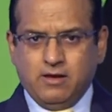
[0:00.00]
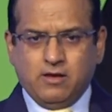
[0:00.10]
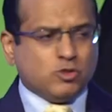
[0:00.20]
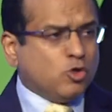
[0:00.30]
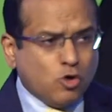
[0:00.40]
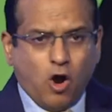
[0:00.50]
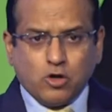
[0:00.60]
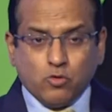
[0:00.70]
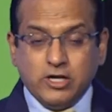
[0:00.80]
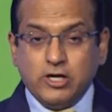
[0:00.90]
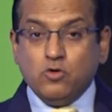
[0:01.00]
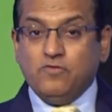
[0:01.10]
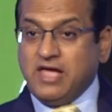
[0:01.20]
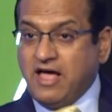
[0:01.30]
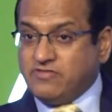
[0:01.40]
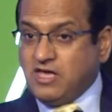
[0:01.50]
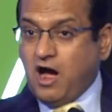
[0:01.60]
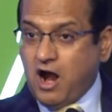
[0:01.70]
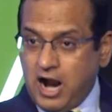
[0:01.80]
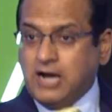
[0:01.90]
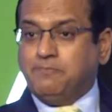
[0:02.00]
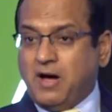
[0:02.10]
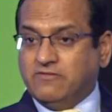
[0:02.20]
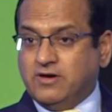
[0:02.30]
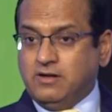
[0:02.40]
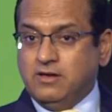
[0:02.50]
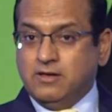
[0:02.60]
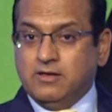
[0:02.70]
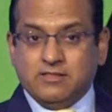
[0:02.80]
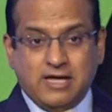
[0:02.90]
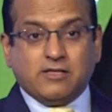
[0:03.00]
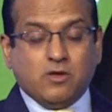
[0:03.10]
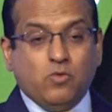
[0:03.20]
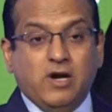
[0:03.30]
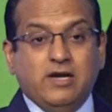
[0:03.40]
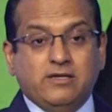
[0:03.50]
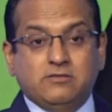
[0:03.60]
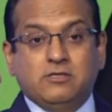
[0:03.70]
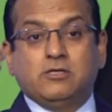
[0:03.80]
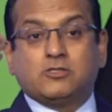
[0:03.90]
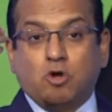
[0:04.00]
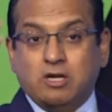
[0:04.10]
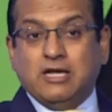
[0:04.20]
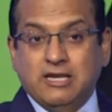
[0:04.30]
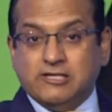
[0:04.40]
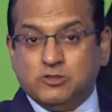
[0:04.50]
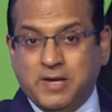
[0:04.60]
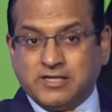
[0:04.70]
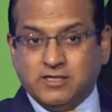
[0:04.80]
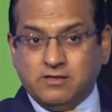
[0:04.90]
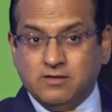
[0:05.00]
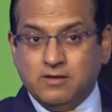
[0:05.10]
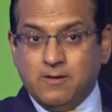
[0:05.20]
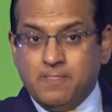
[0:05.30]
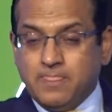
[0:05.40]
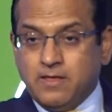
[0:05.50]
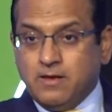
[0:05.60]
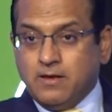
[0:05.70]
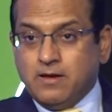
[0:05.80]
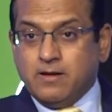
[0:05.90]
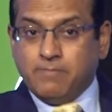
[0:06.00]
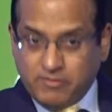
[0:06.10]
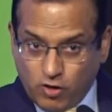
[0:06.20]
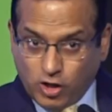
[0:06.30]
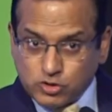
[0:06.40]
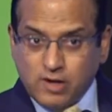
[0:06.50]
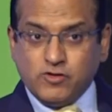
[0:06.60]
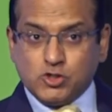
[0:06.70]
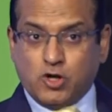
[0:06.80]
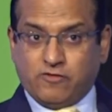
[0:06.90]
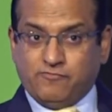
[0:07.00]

So not only do we have the hard power that the world historically respected, but we also have the soft